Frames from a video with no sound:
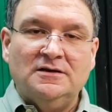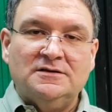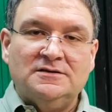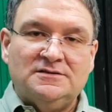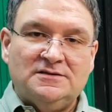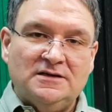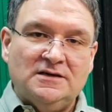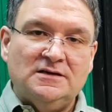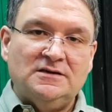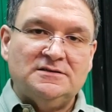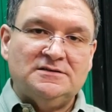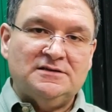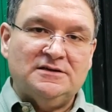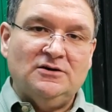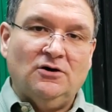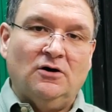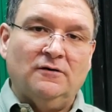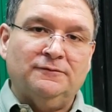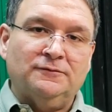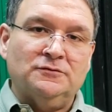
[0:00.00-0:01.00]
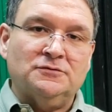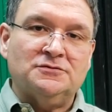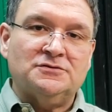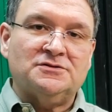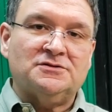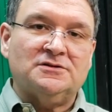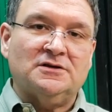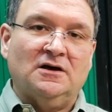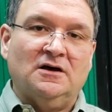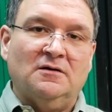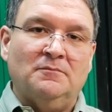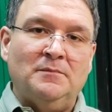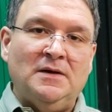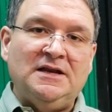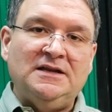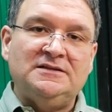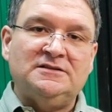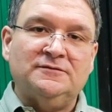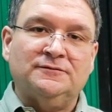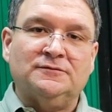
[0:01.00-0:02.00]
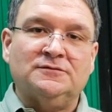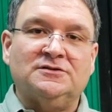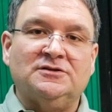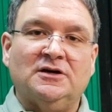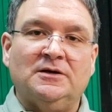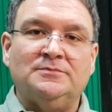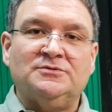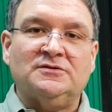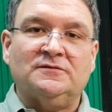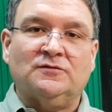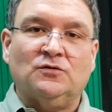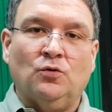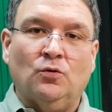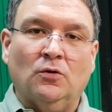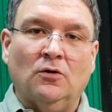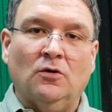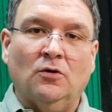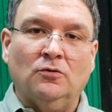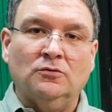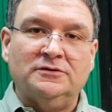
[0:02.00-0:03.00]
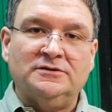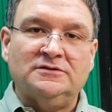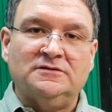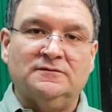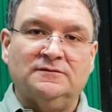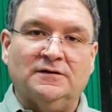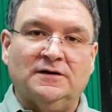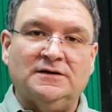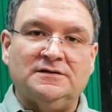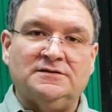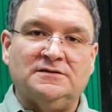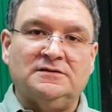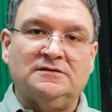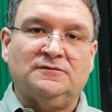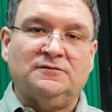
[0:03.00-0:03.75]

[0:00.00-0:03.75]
CAC offers many different types of core holding devices,